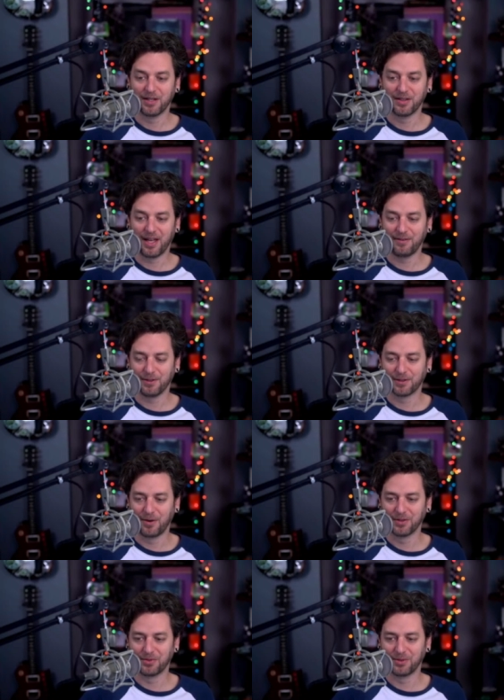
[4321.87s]
to hear that, if you're
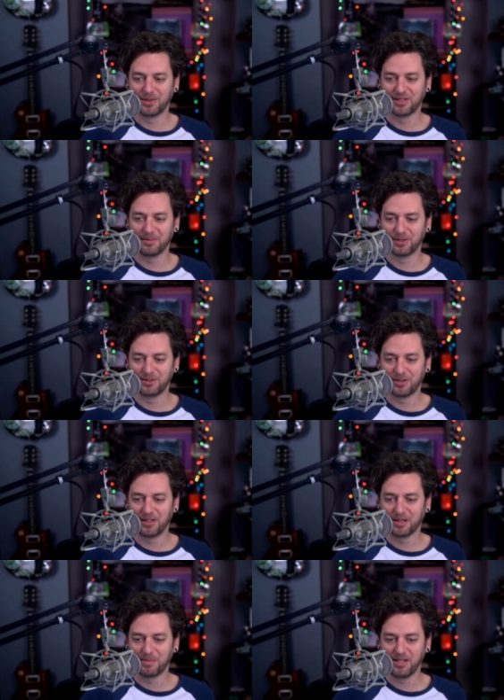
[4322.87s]
going through a similar
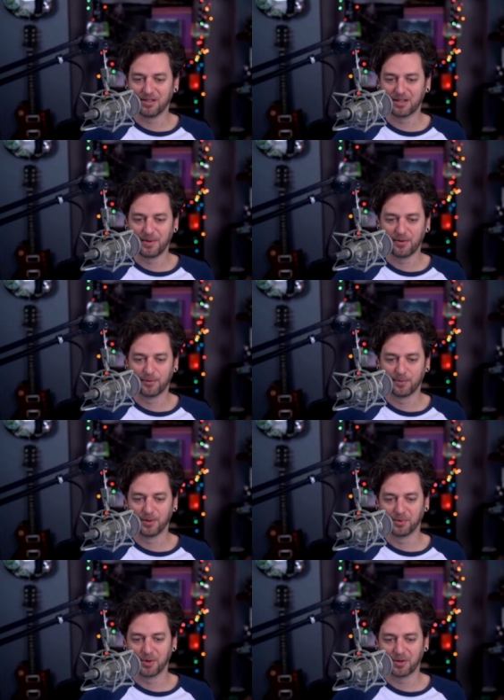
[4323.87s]
journey like me, and you're coming over from
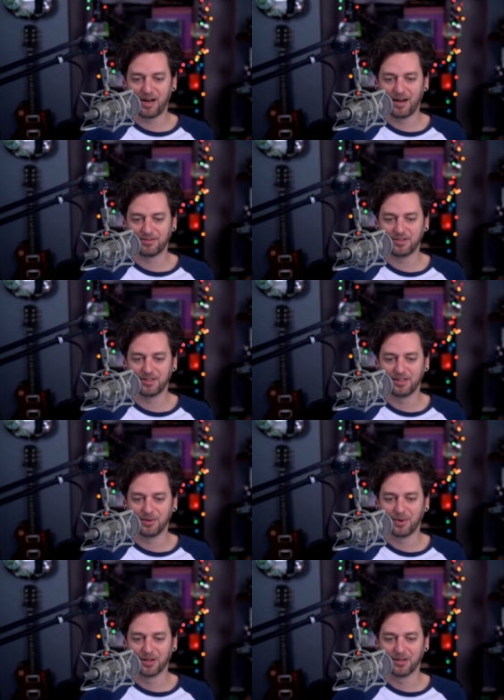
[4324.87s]
World of Warcraft, and
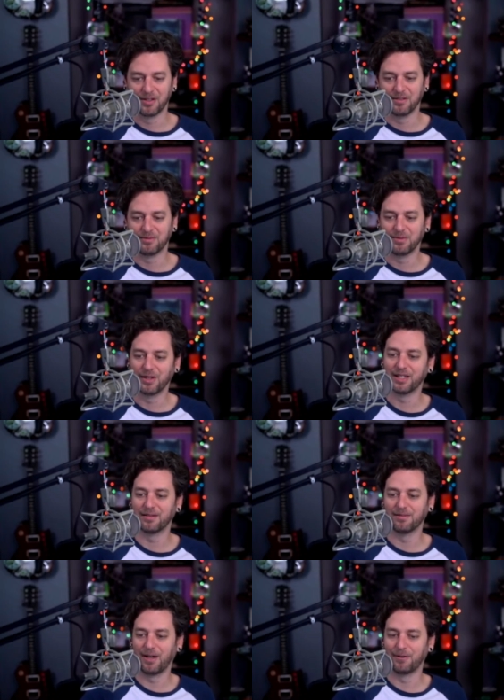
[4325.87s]
you want to learn
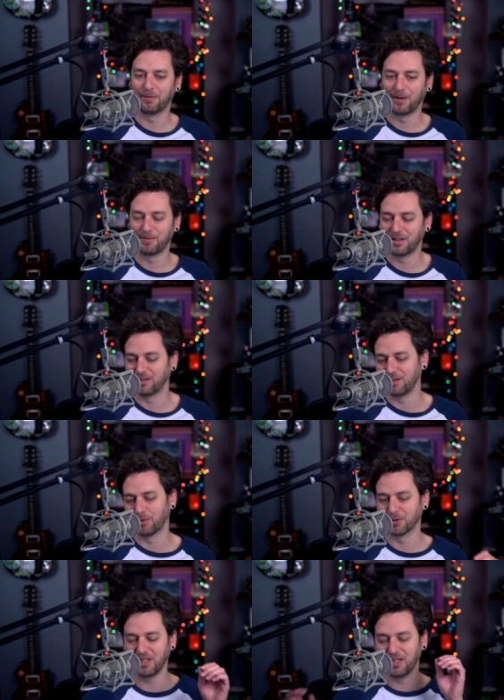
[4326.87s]
like how Final Fantasy
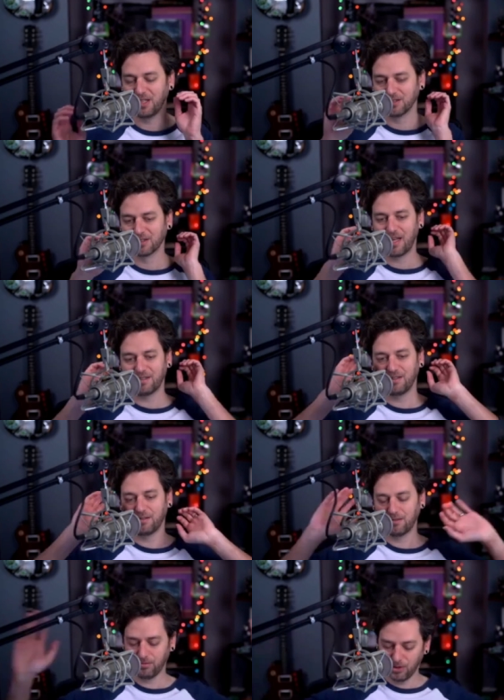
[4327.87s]
14 handles
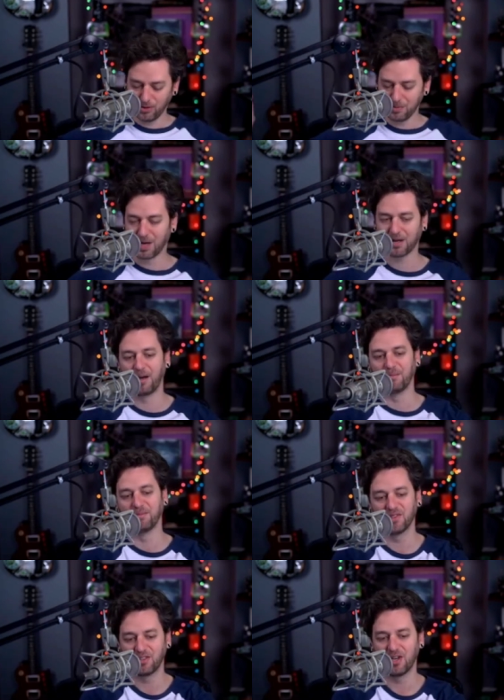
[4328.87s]
classes, youtube.com
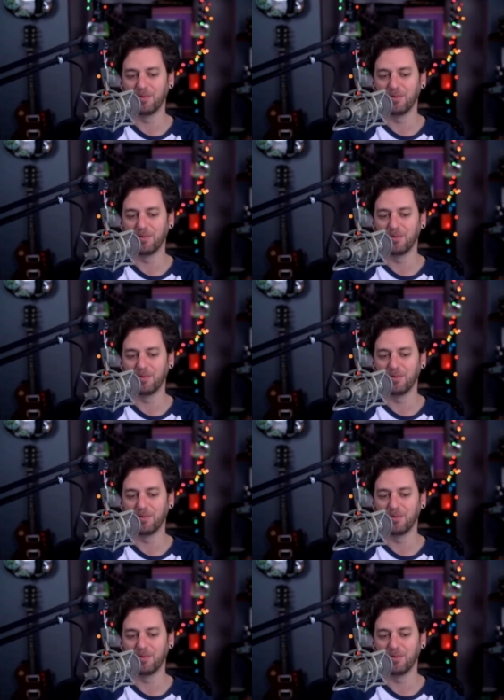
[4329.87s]
slash